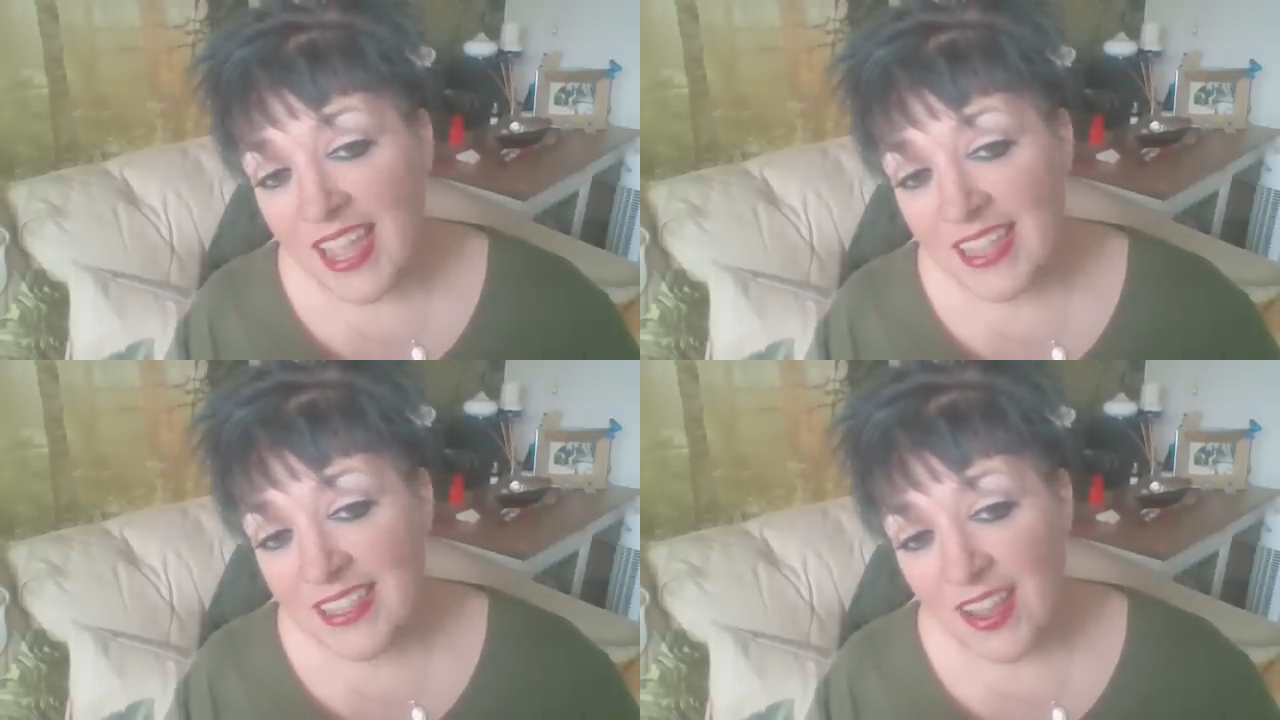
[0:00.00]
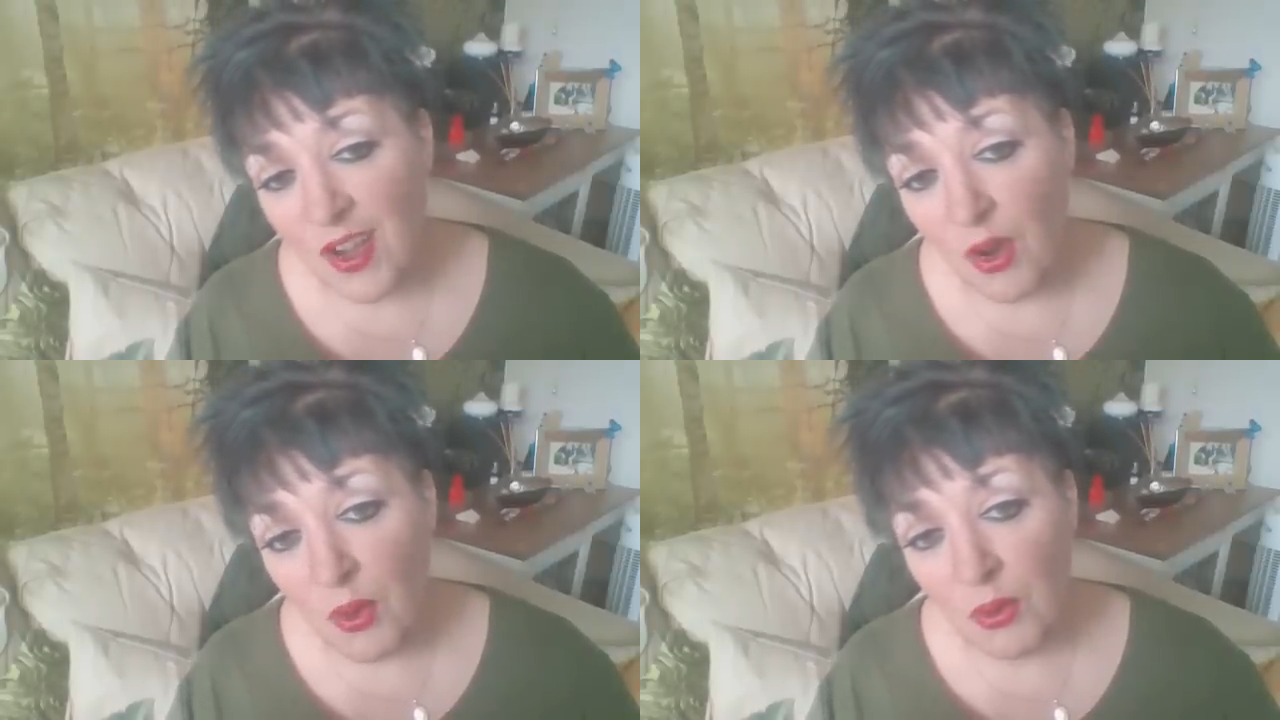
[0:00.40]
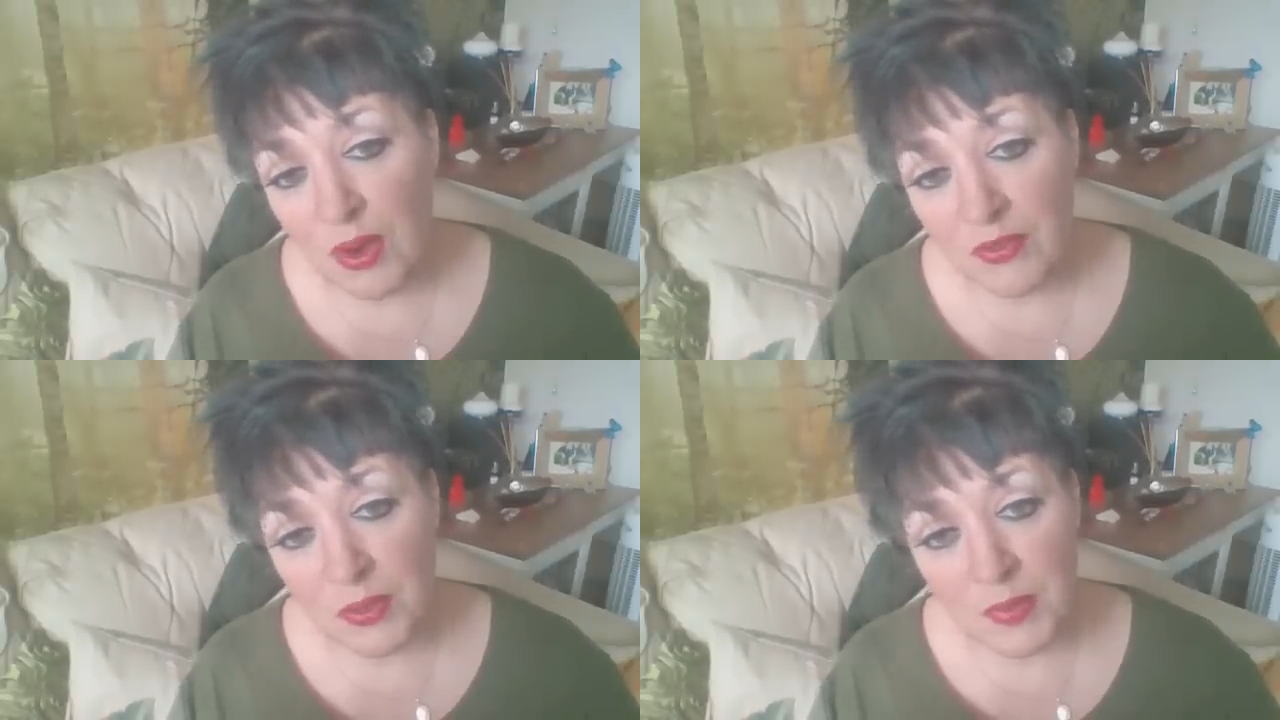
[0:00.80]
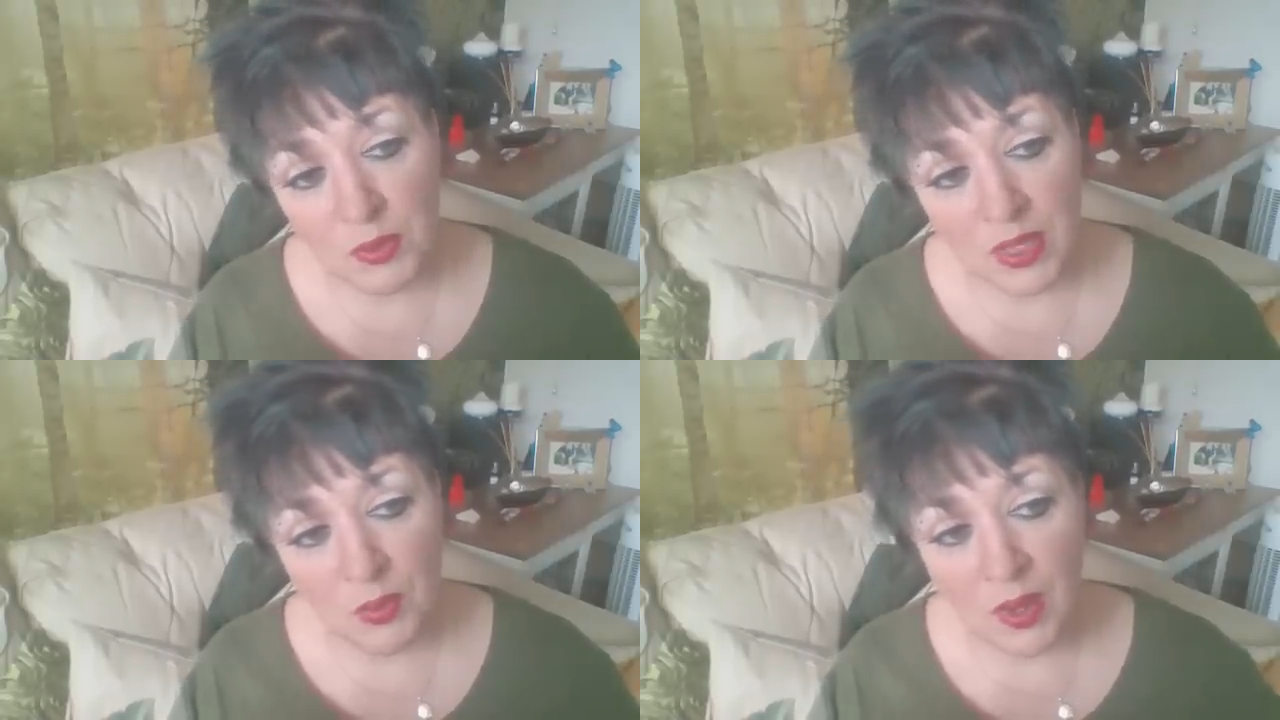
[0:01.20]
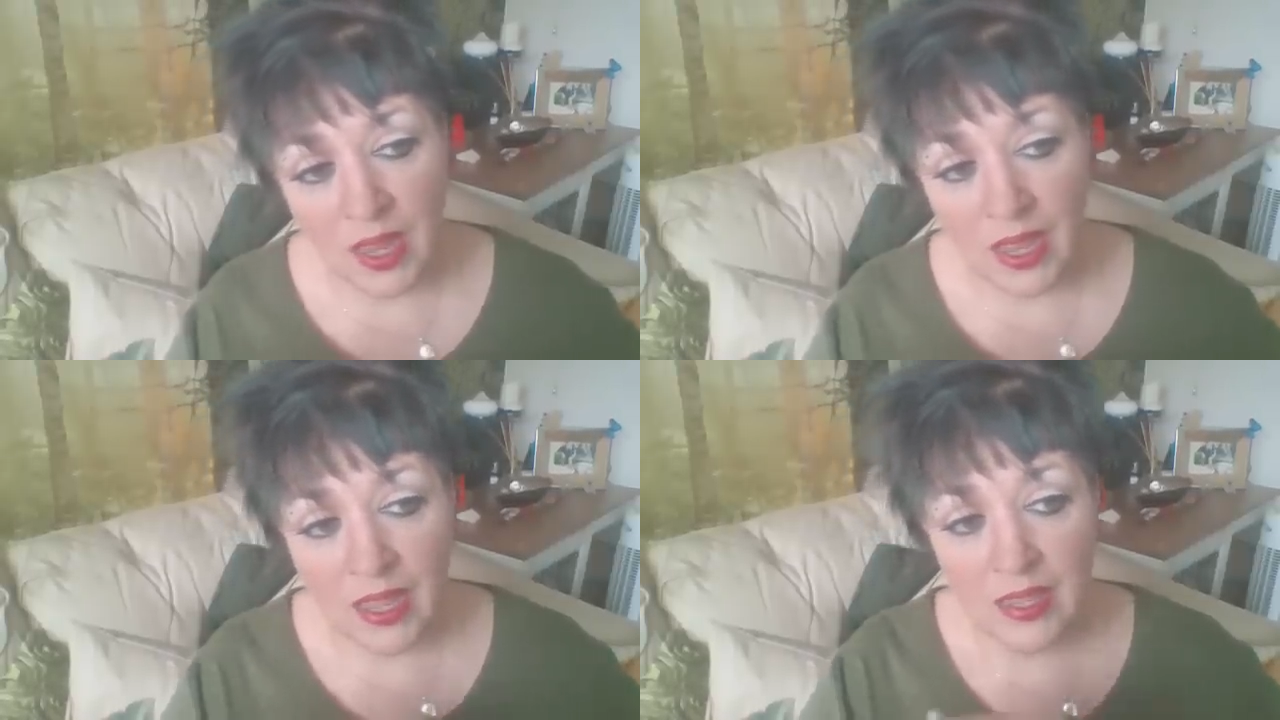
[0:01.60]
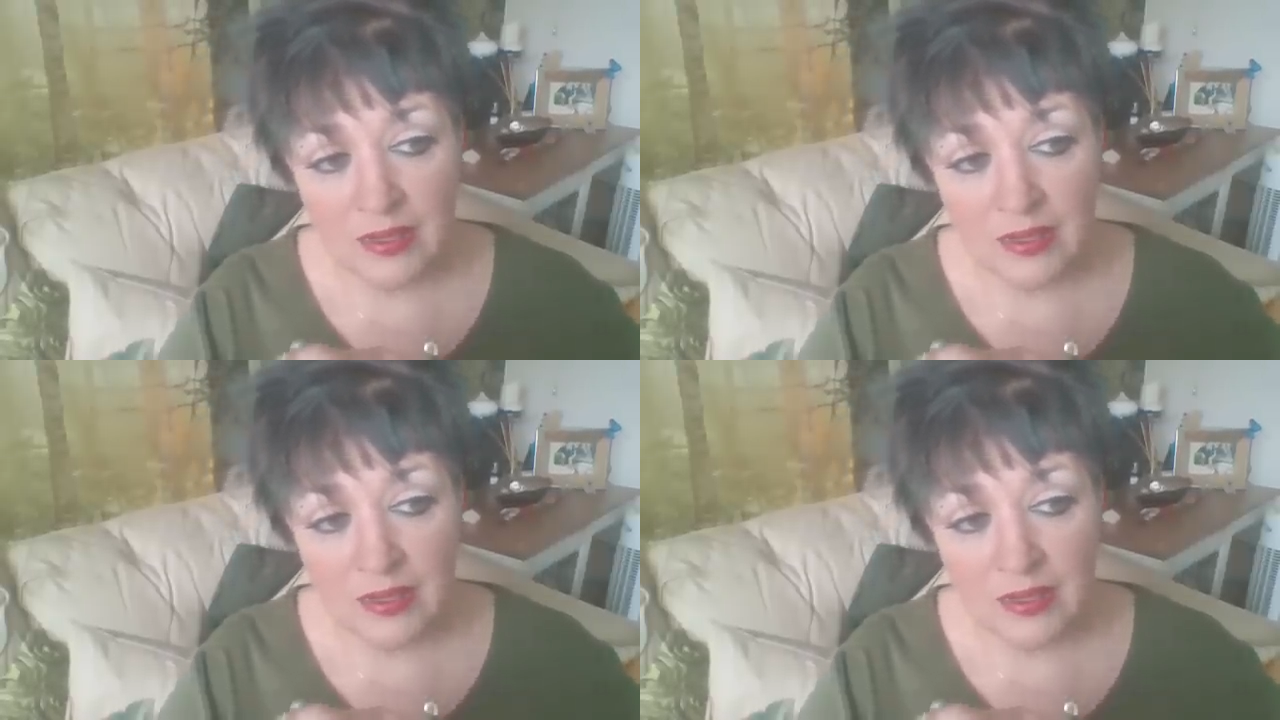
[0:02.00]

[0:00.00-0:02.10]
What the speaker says: in the whole of the Milky Way.